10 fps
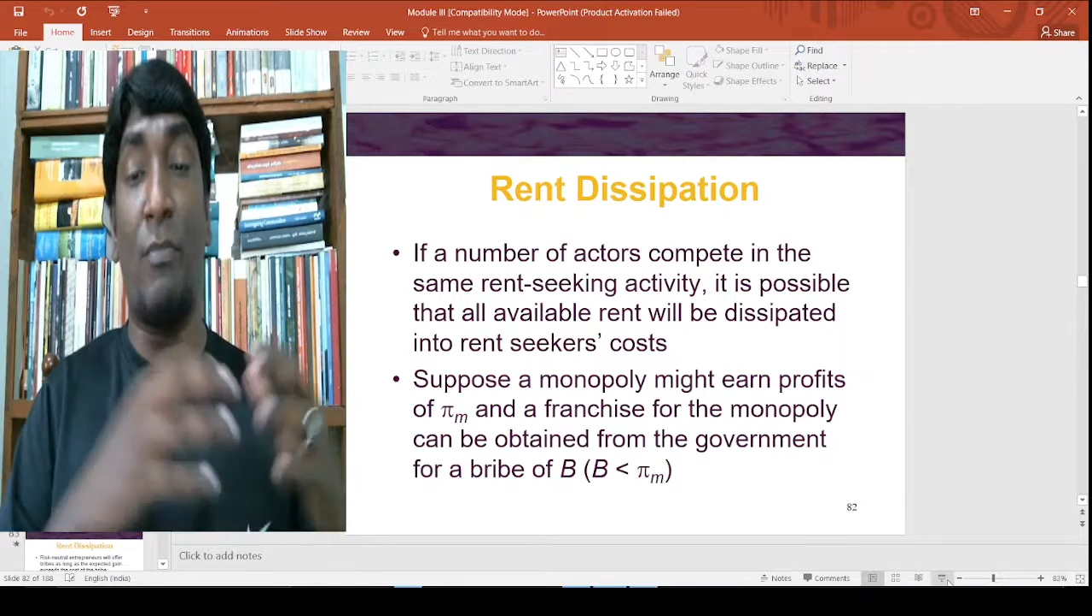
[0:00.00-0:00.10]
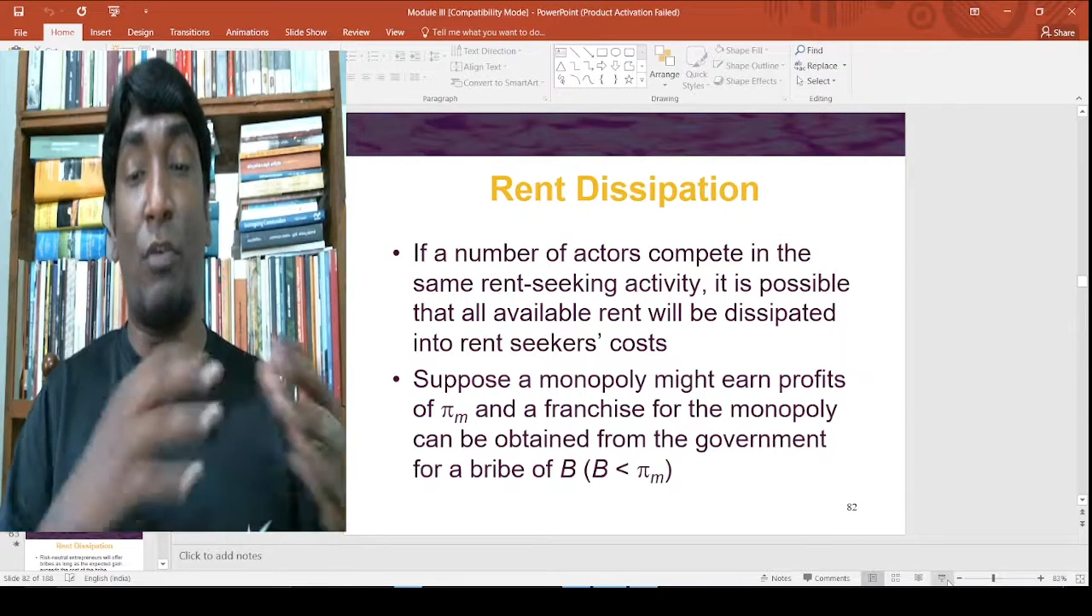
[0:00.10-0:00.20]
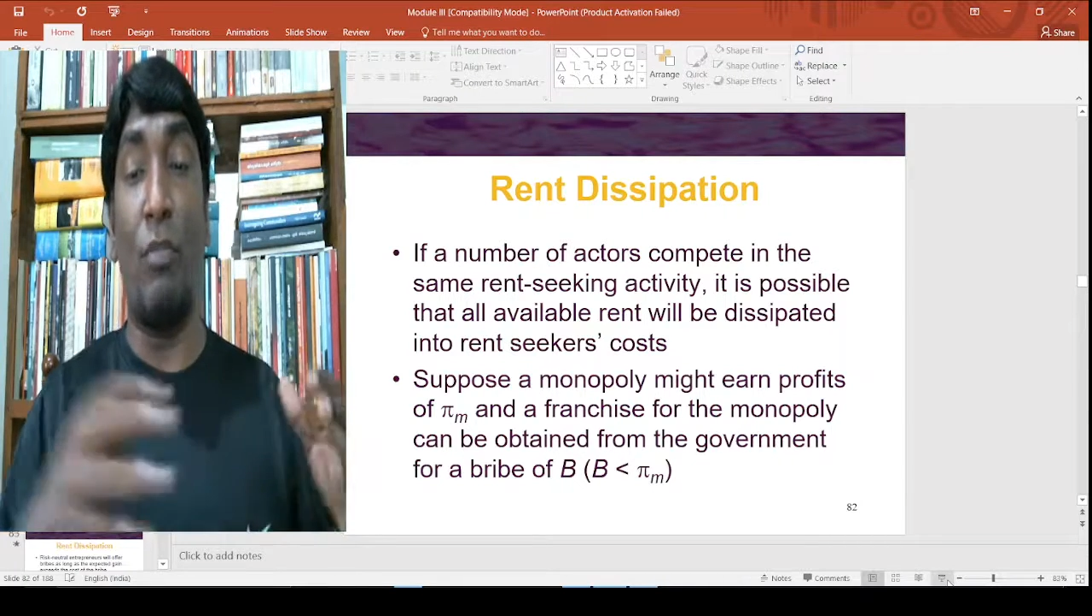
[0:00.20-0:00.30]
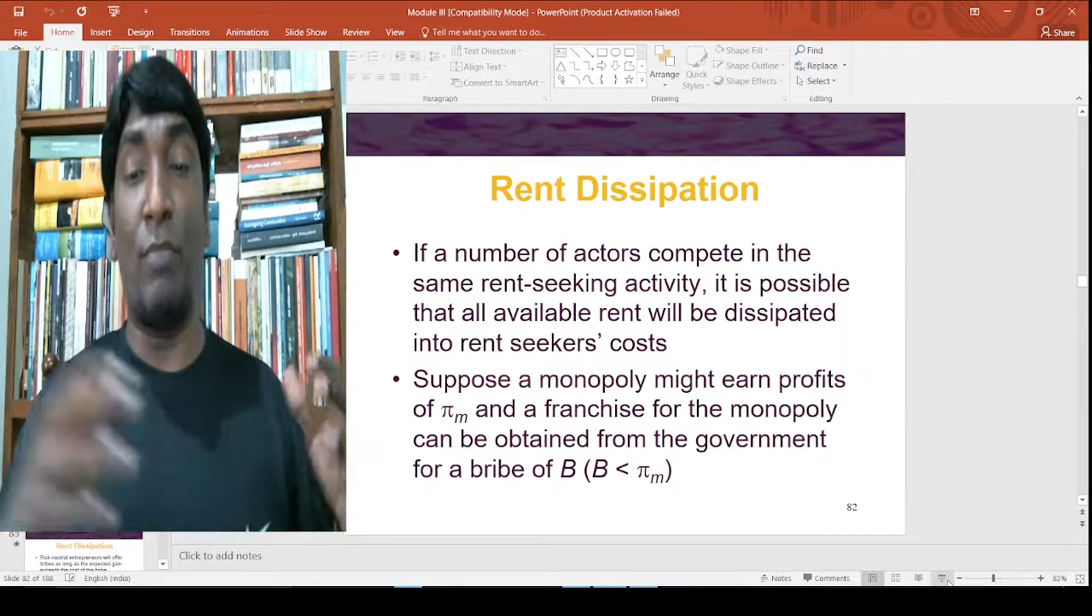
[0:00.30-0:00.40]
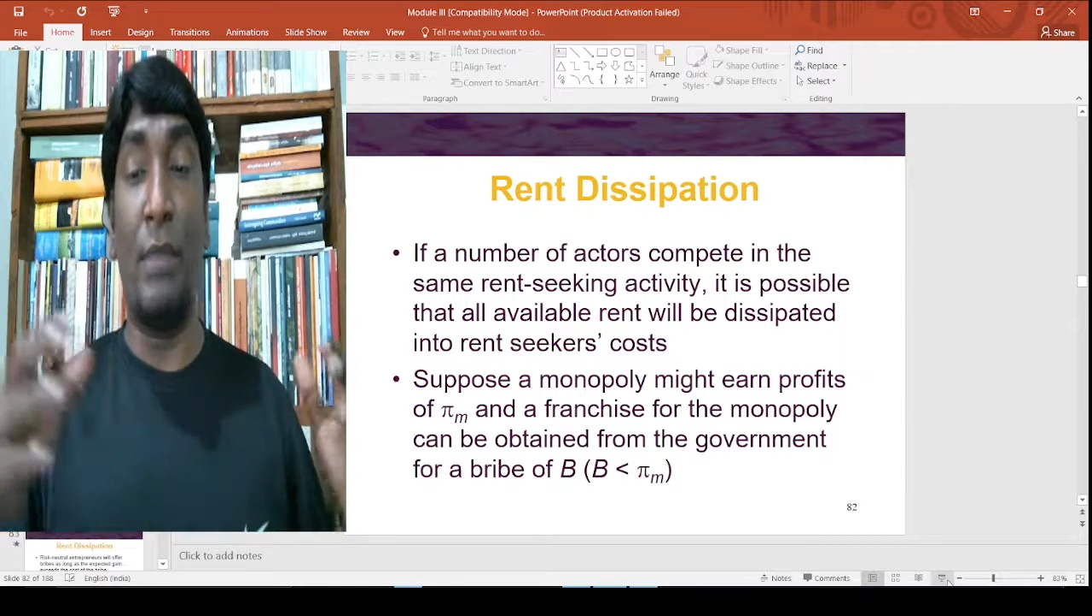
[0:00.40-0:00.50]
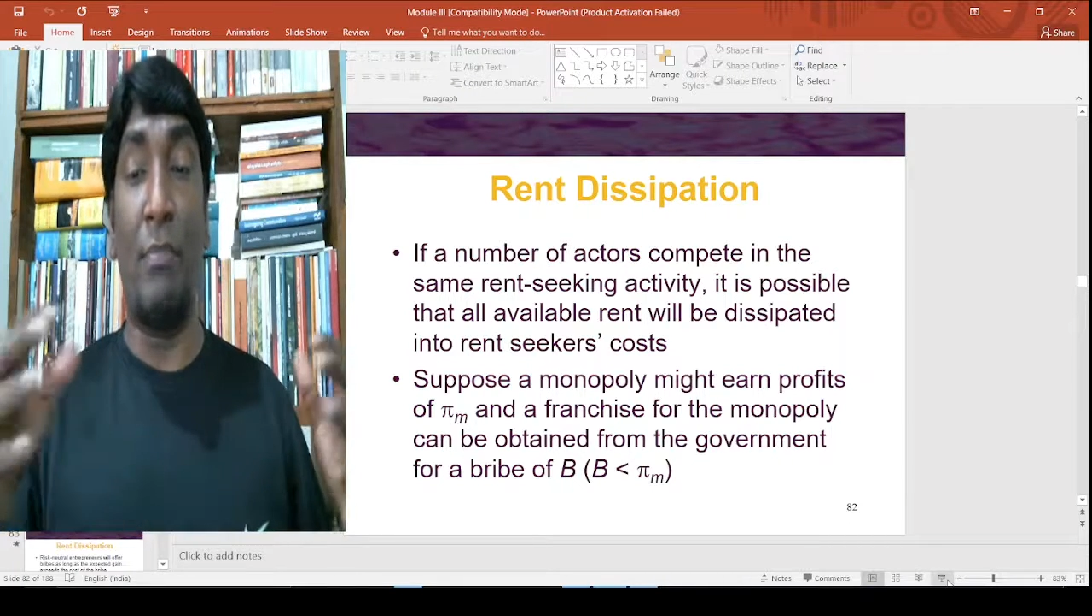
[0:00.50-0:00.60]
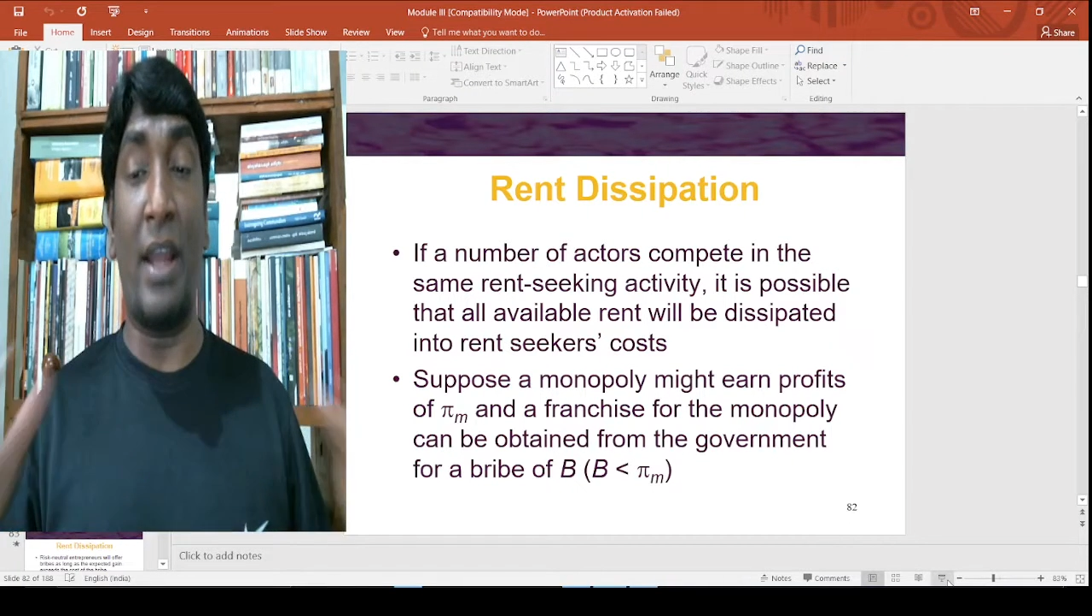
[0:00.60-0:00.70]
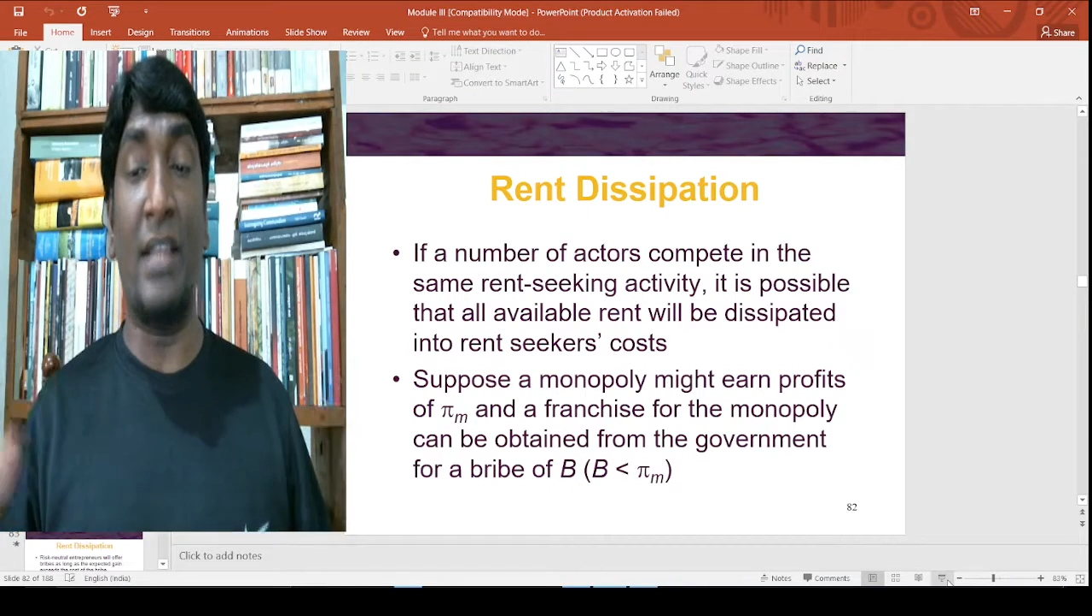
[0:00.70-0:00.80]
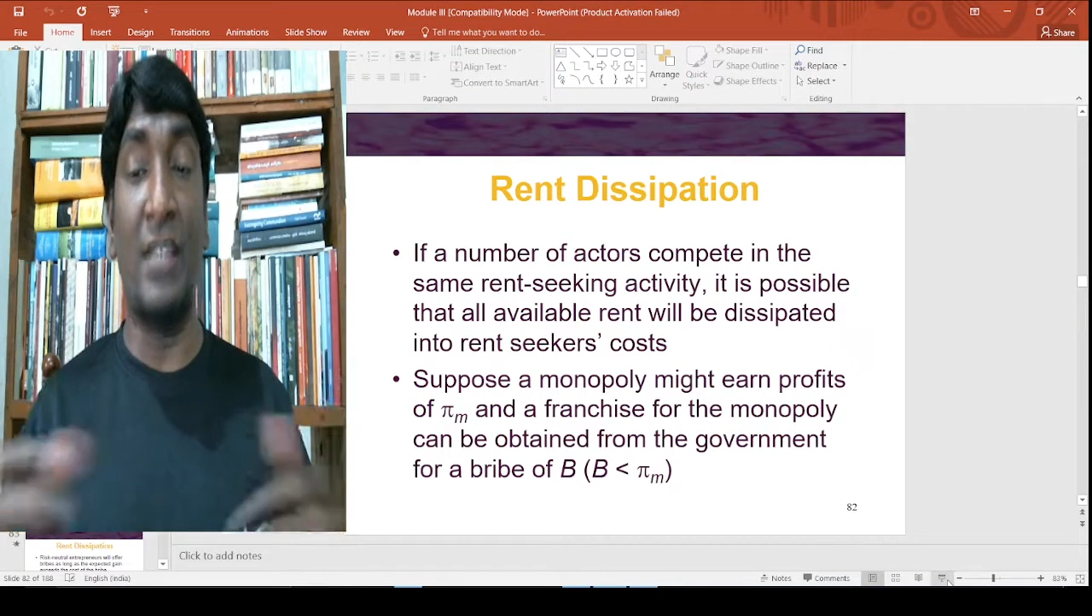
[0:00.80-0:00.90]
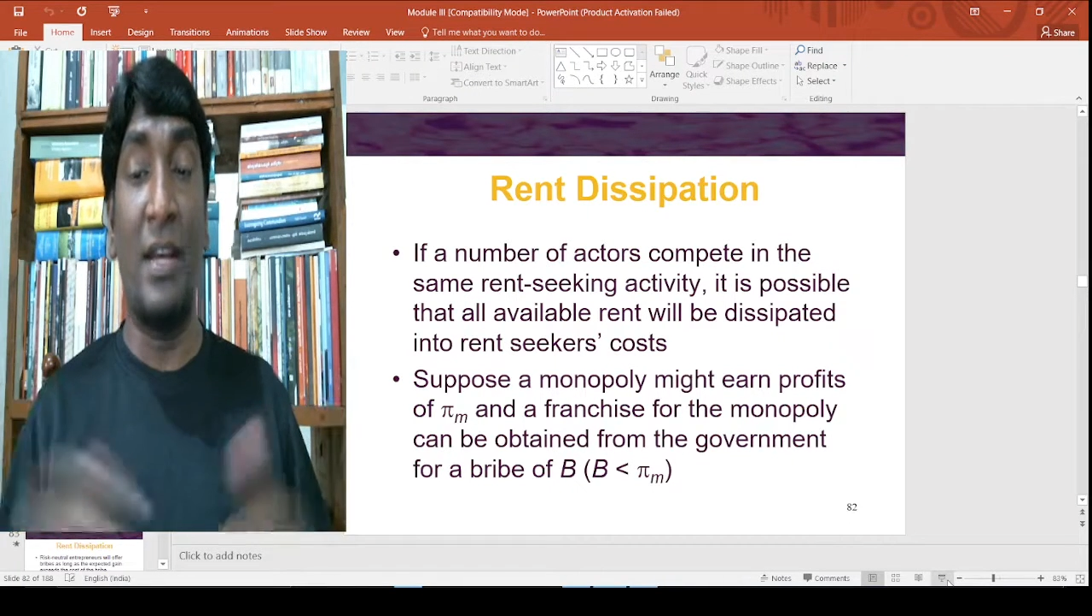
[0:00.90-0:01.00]
monopoly
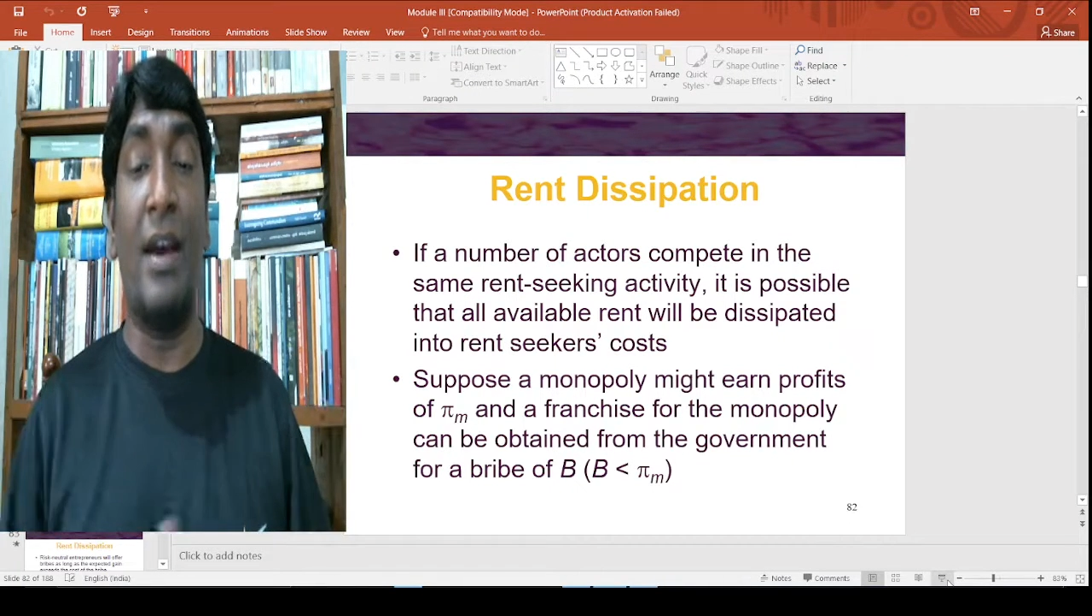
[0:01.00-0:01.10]
might